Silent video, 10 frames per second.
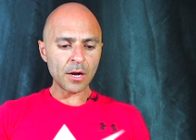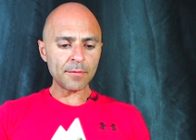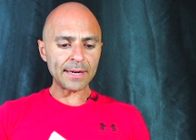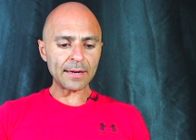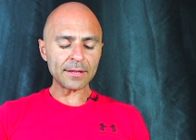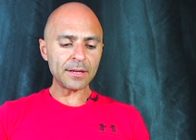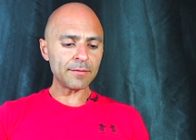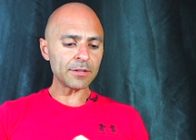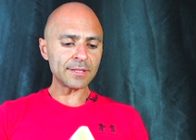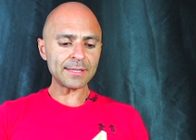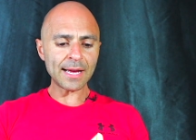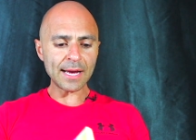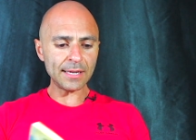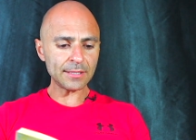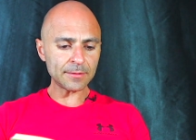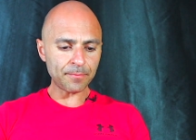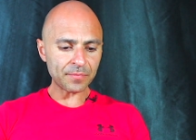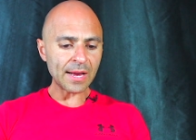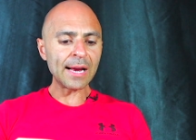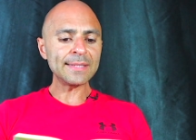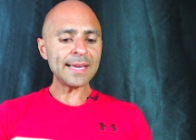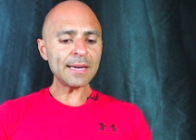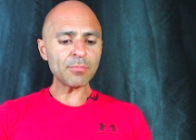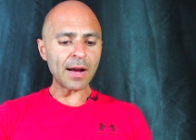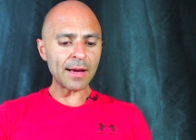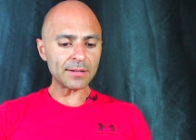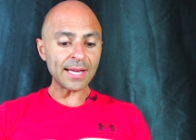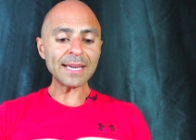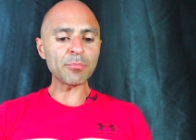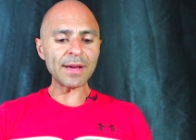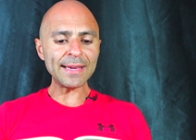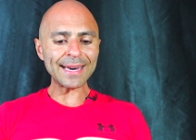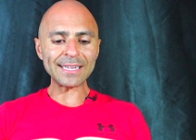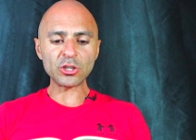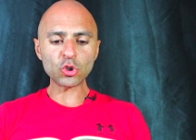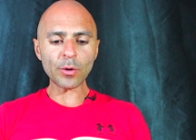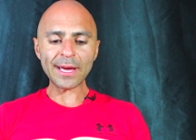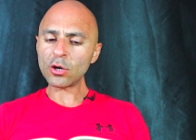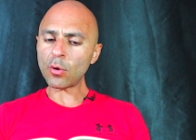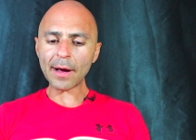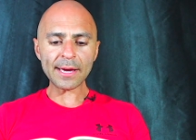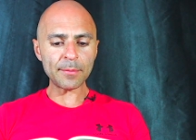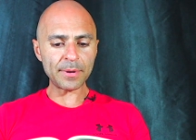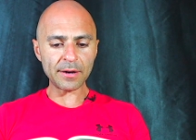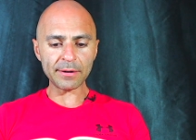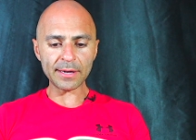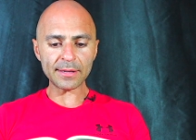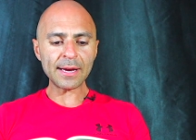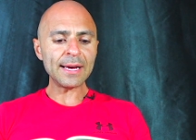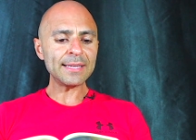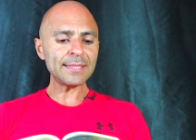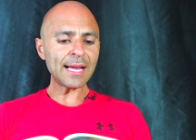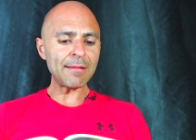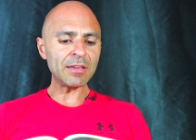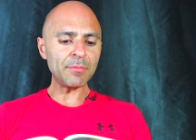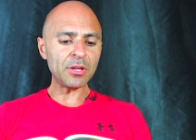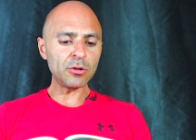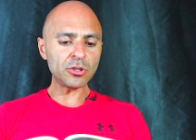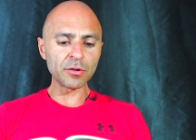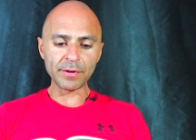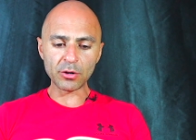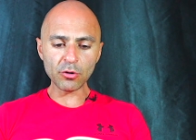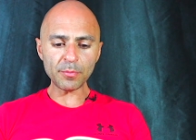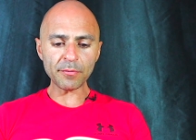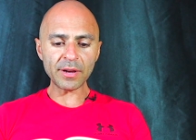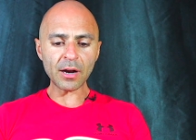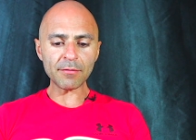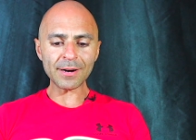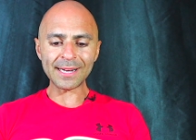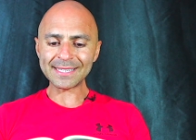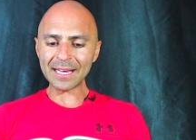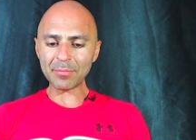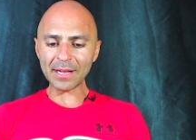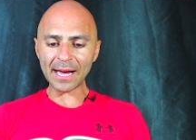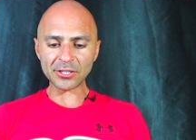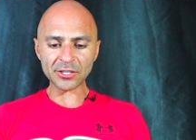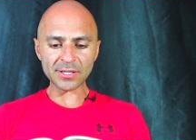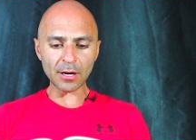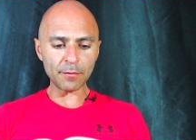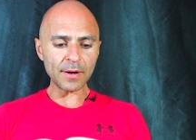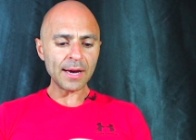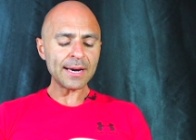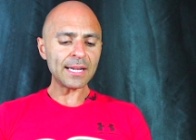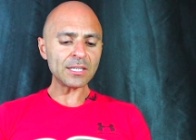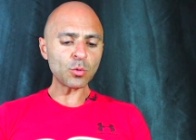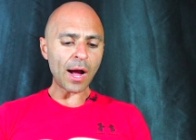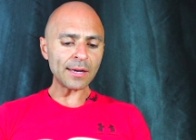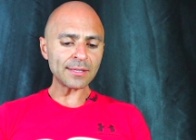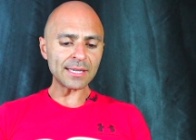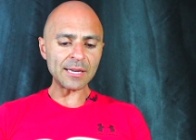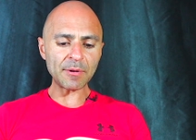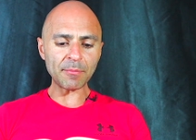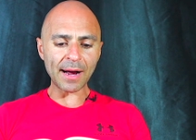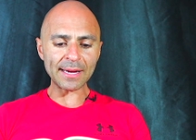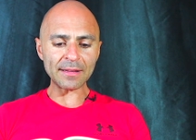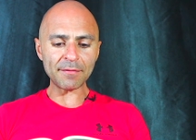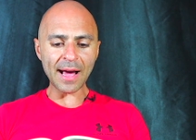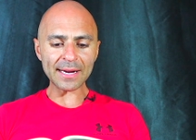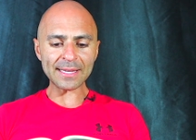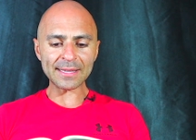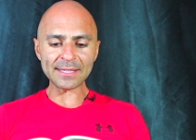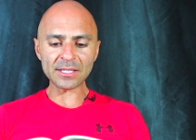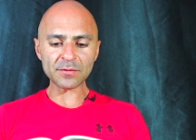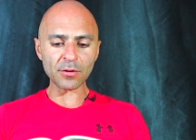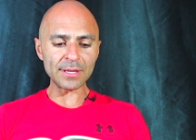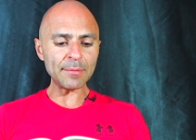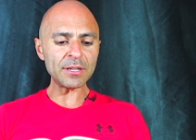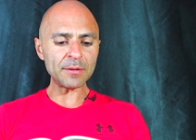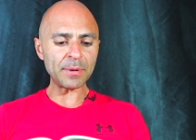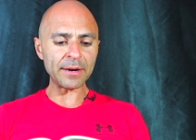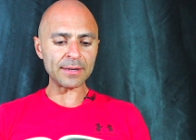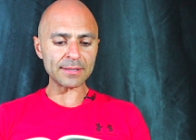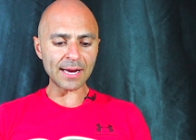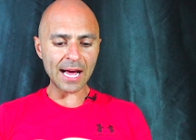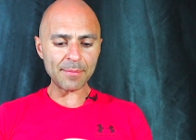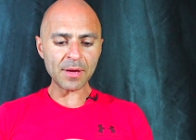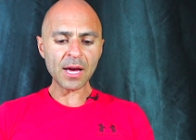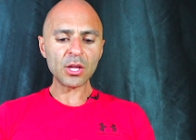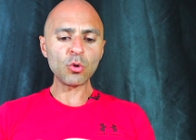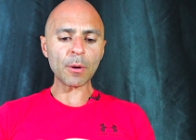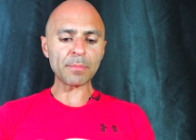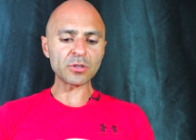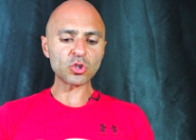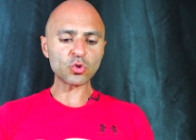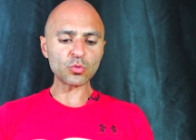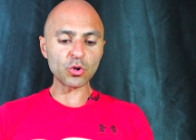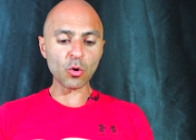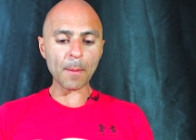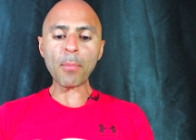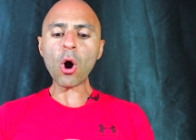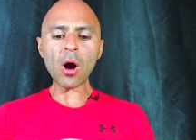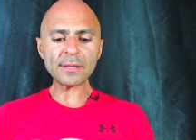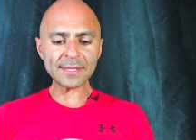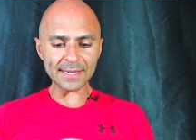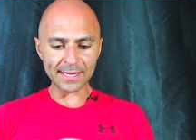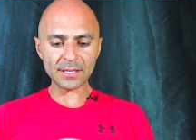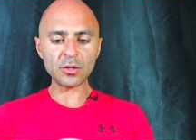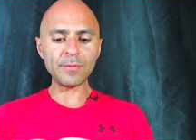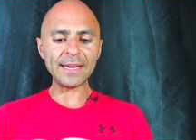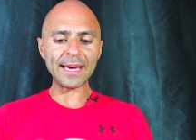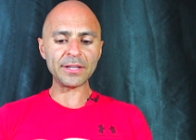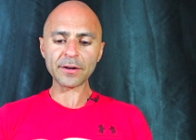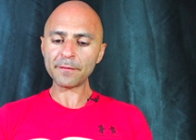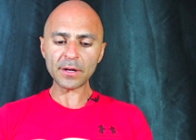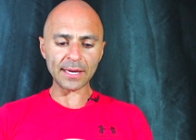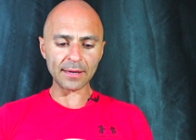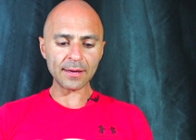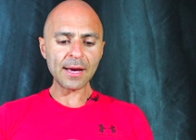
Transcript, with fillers: Right now the universe says, take a break and enjoy a quiet period. This time can be used to regroup, recover, and stabilize yourself. It is wise to keep in mind the fact that this is for a limited period of time. You are pausing to regain your footing.